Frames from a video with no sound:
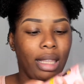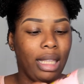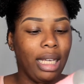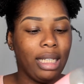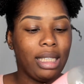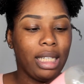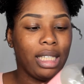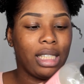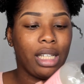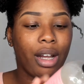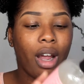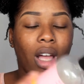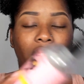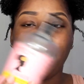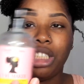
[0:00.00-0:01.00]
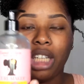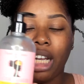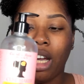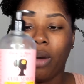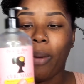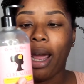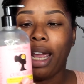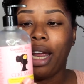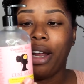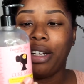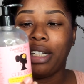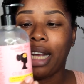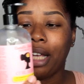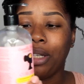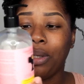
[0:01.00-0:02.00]
this is the curling gel right here
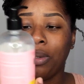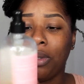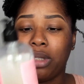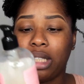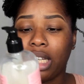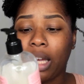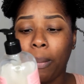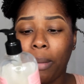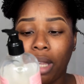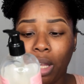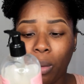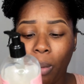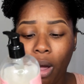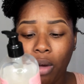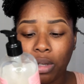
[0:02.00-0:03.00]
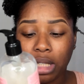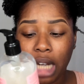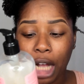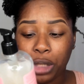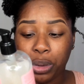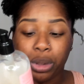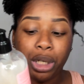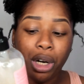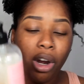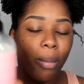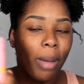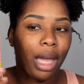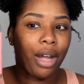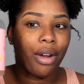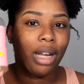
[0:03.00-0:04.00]
that I use the Camilla Rose natural curl
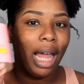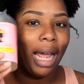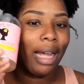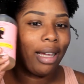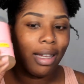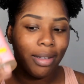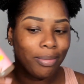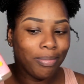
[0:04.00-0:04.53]
maker like